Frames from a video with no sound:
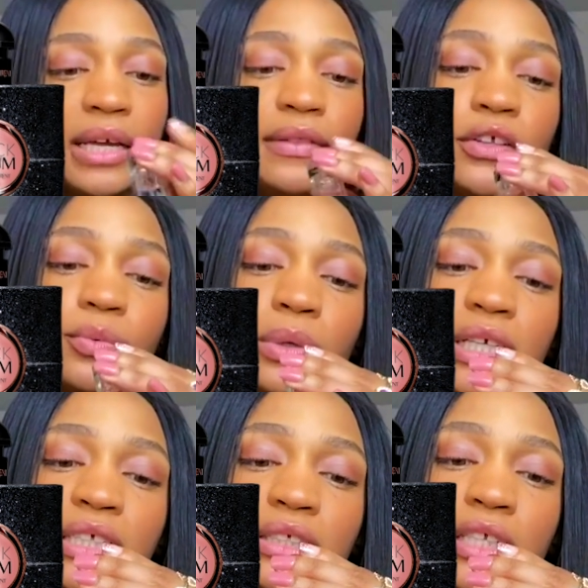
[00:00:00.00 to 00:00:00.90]
And this one
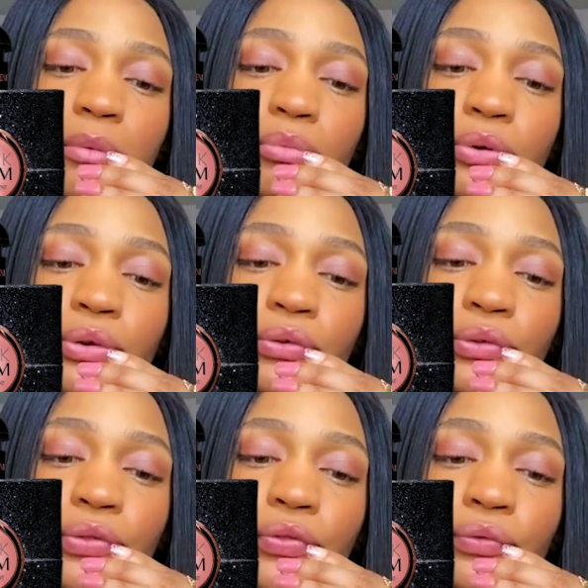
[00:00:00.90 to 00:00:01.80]
is
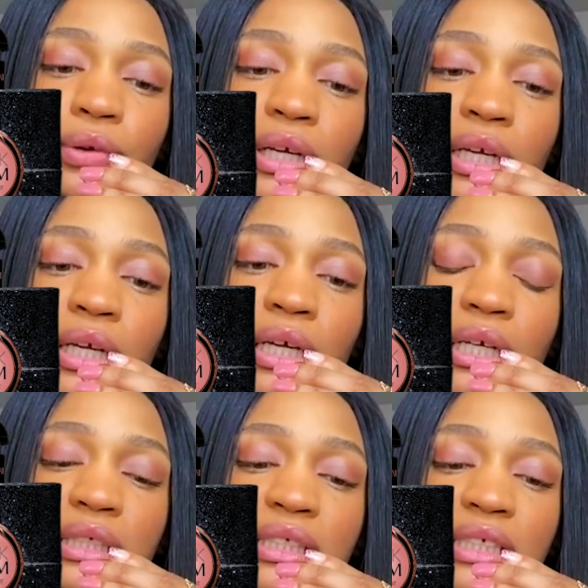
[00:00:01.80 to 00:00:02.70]
number
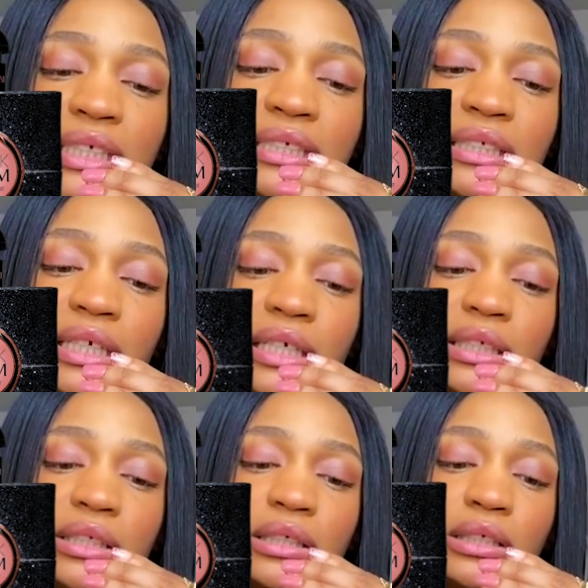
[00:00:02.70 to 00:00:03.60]
366.